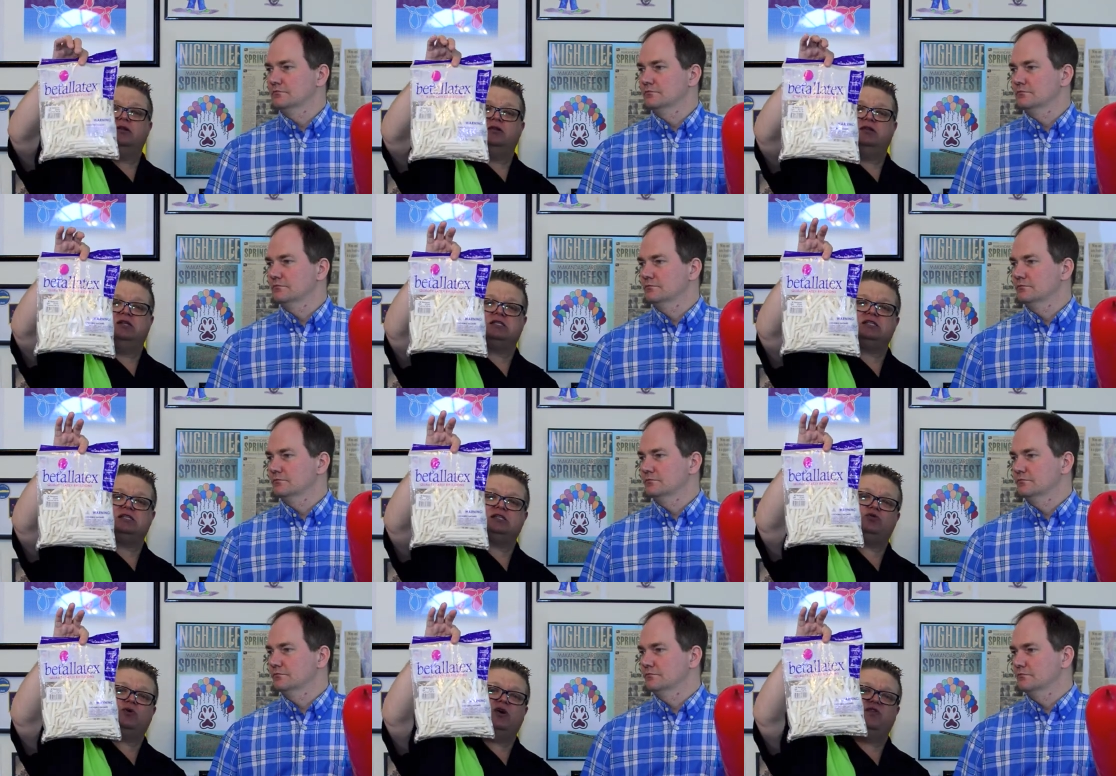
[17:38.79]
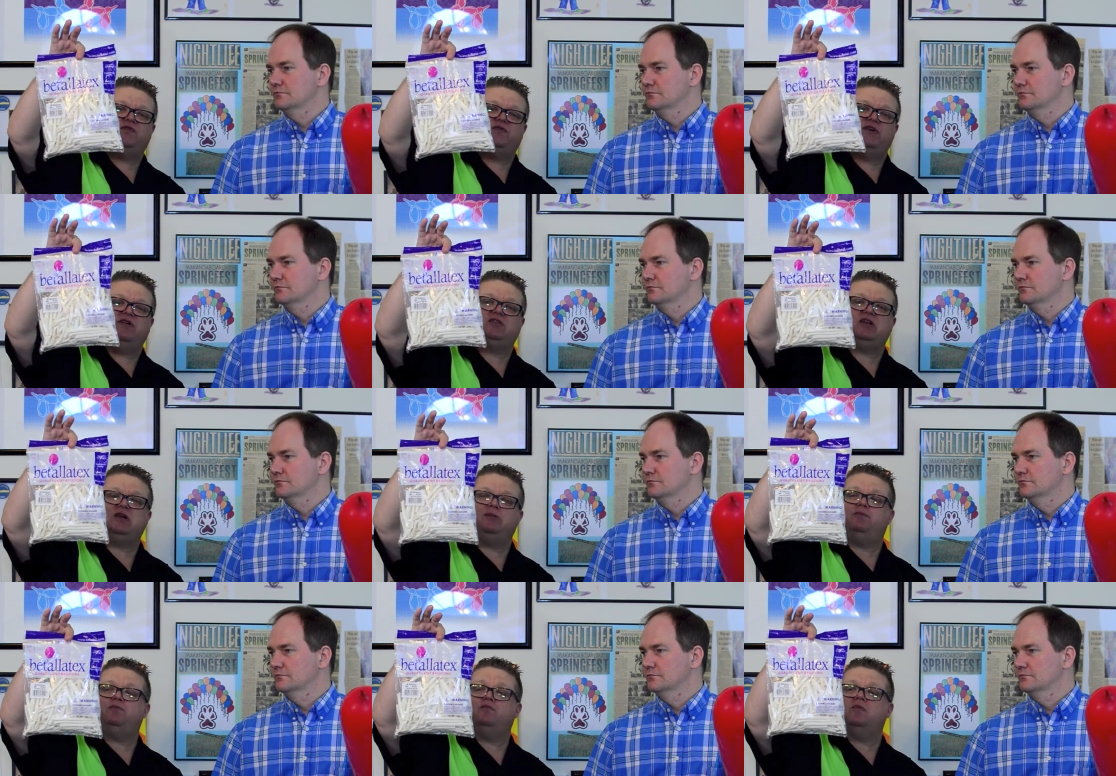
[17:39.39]
Speaker 1: this is what
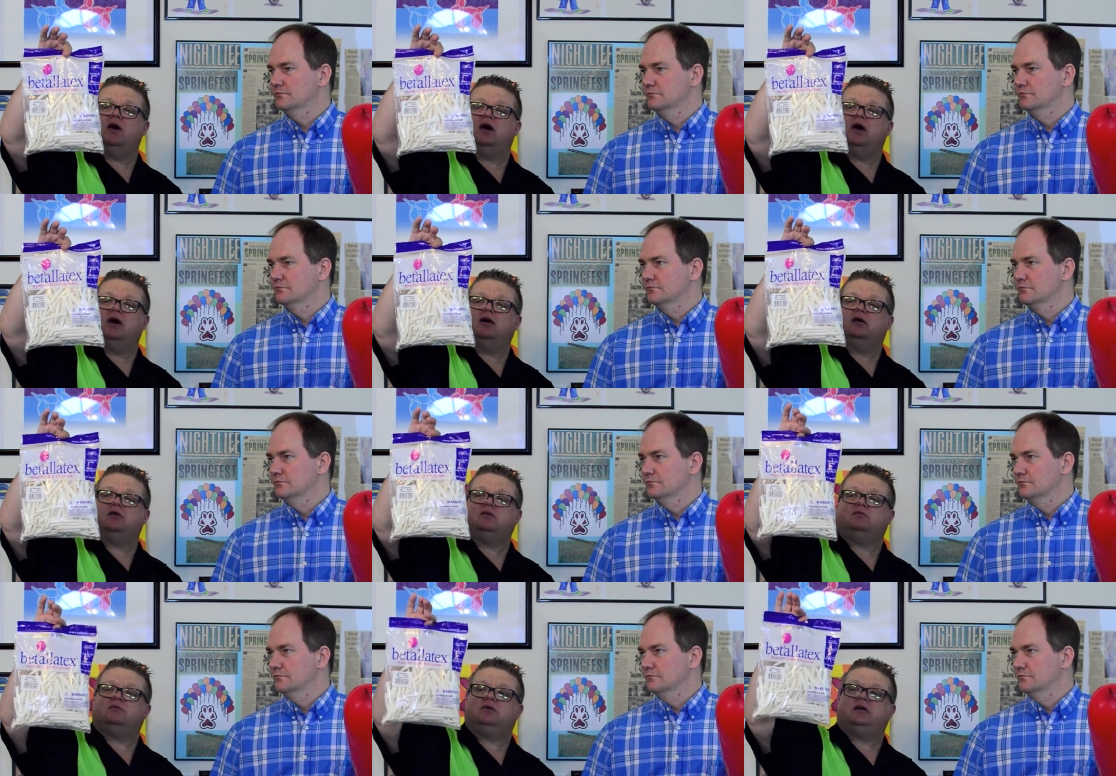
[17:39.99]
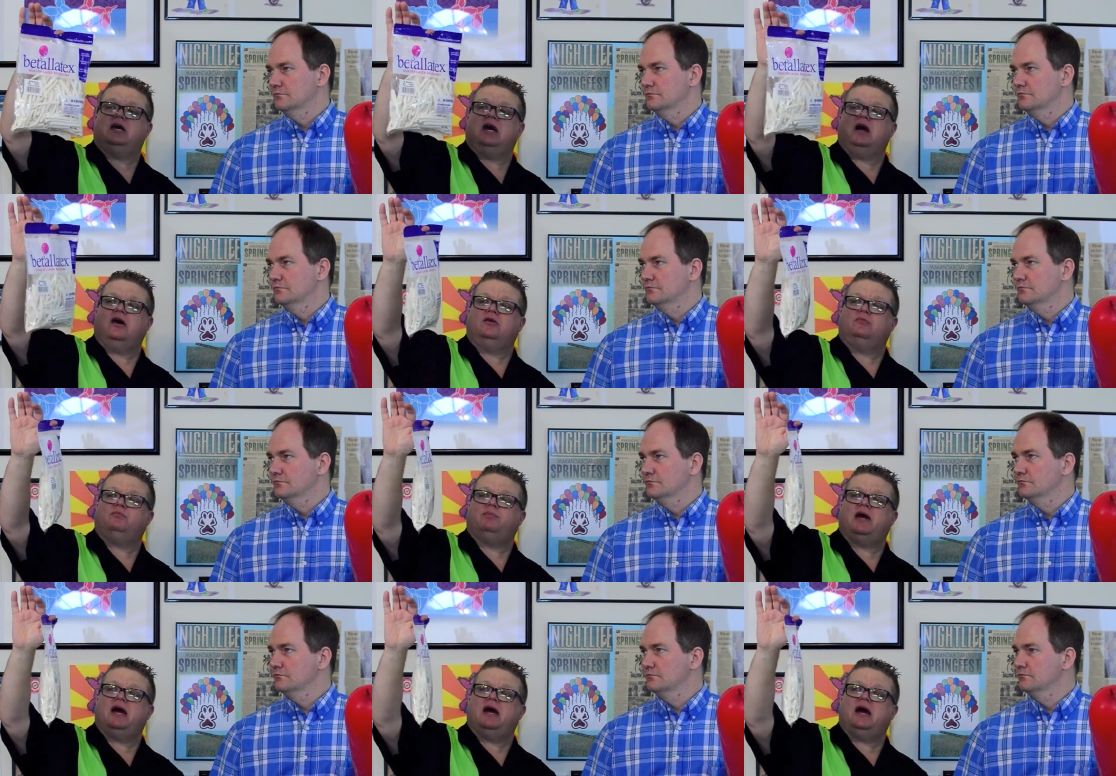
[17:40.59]
50 uh,
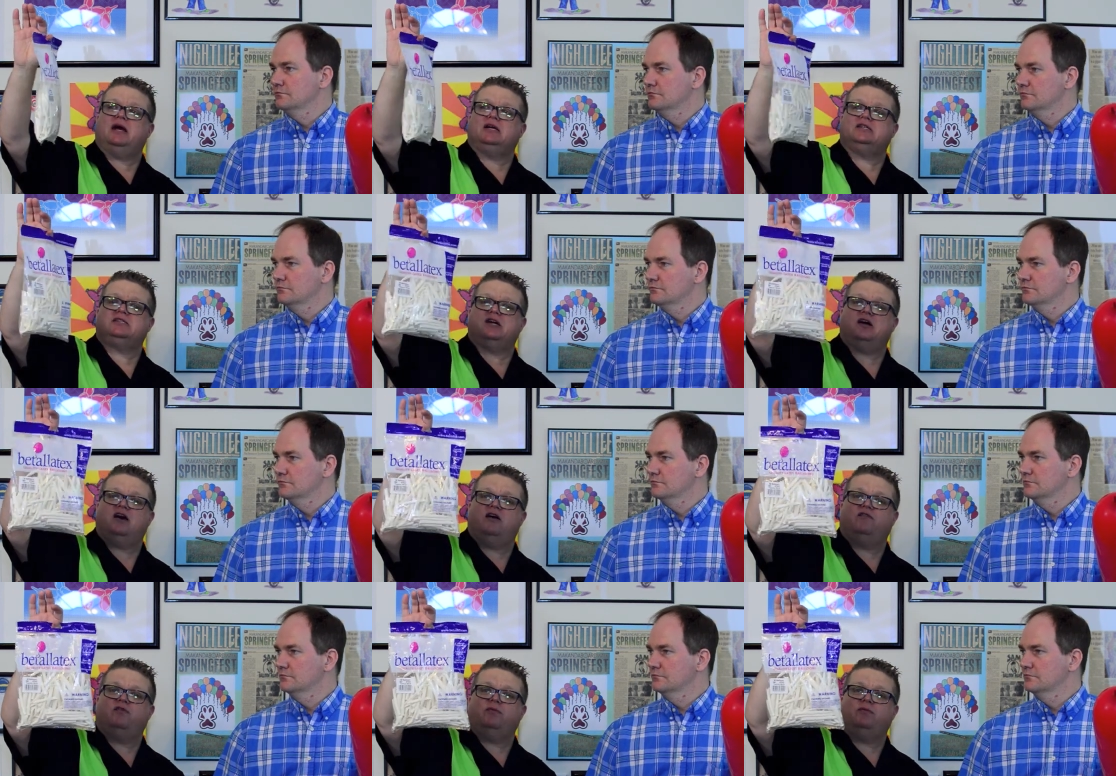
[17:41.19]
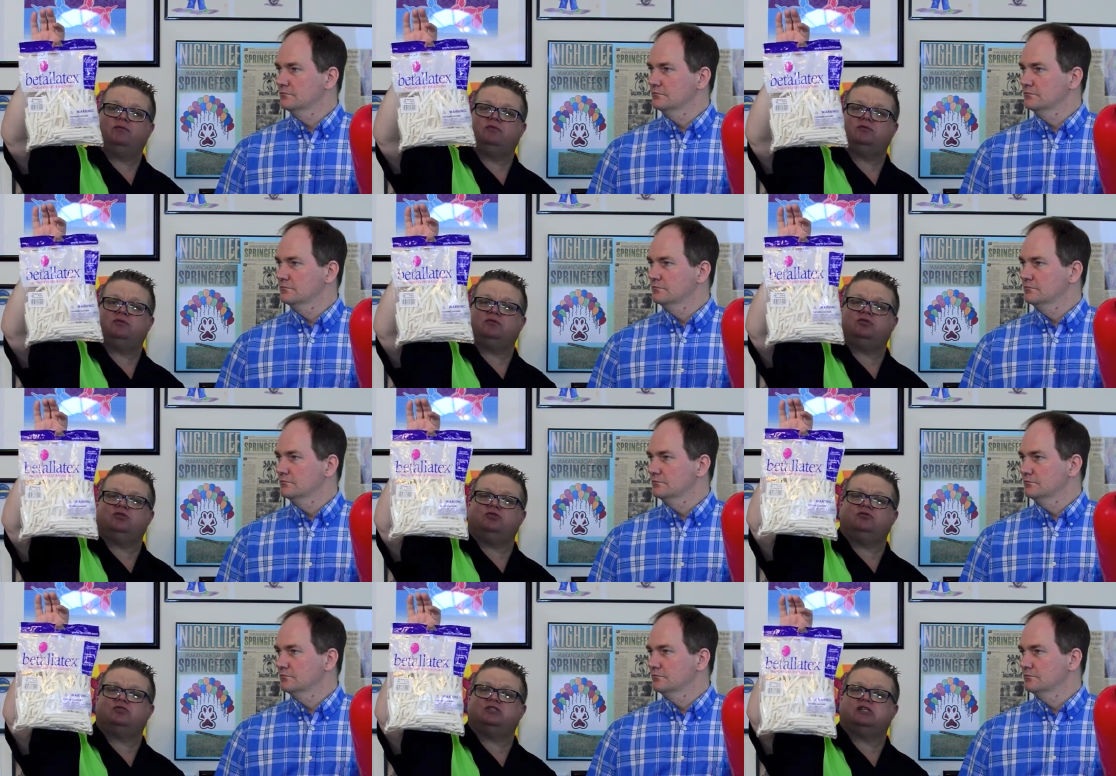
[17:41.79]
count bags of
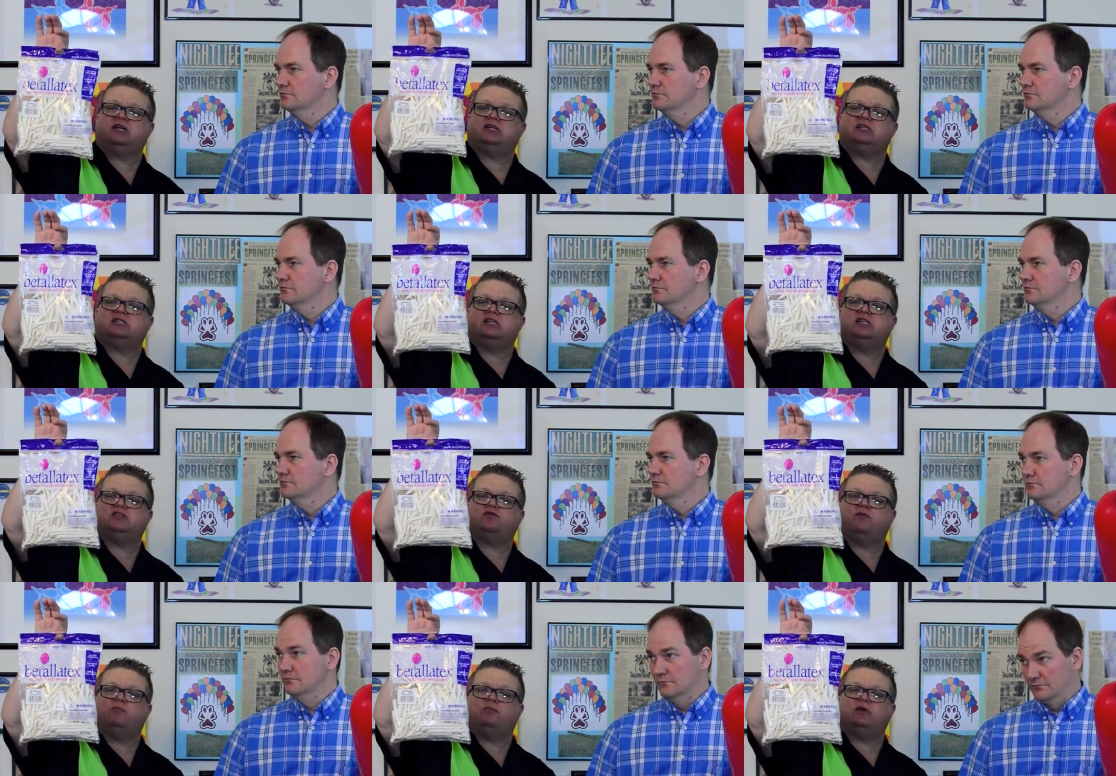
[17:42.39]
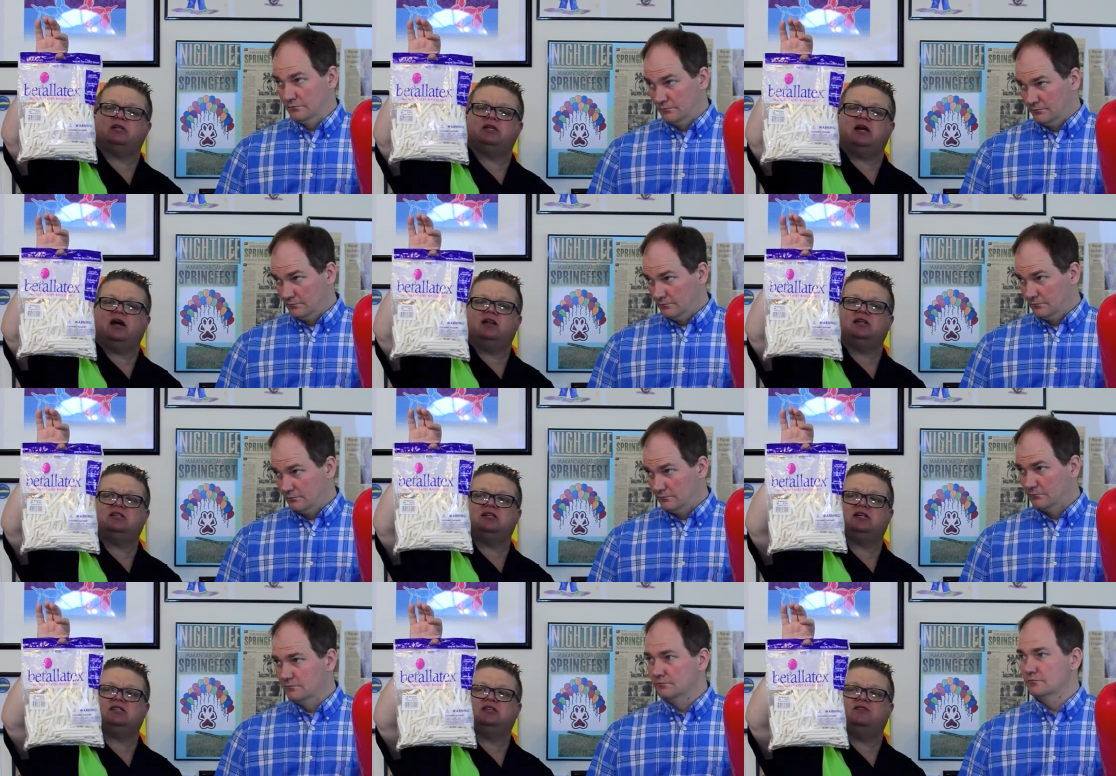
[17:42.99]
260s from
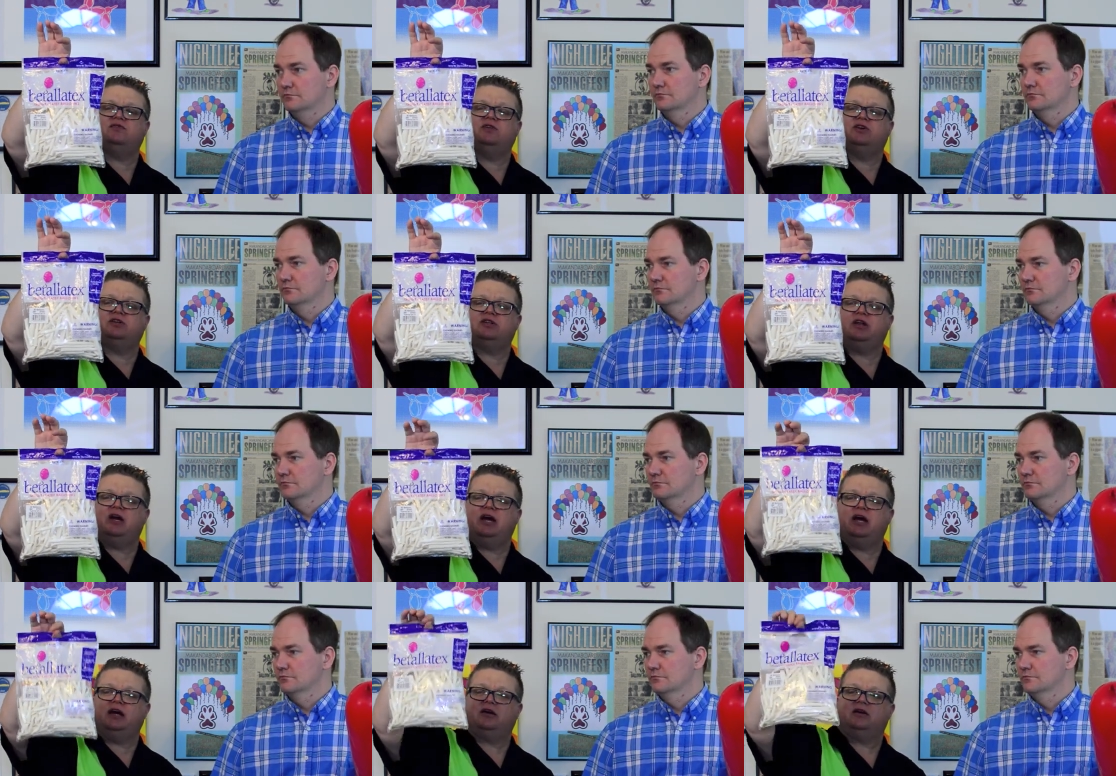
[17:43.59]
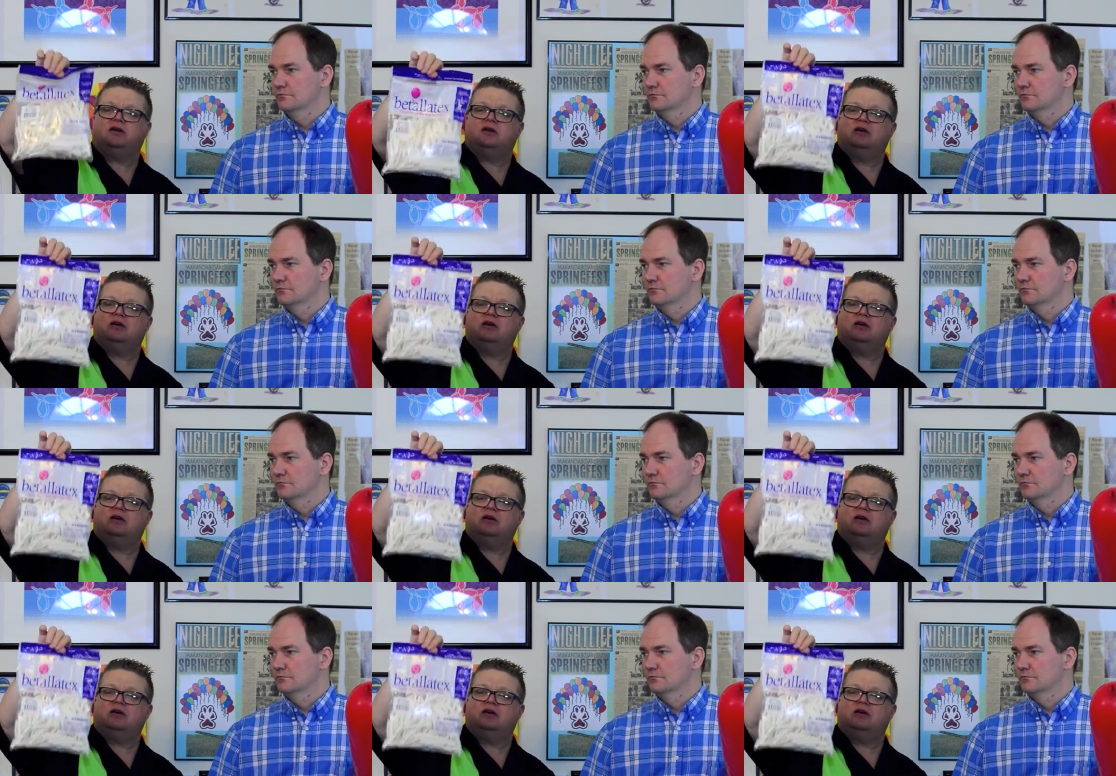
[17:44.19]
Betallatex have looked like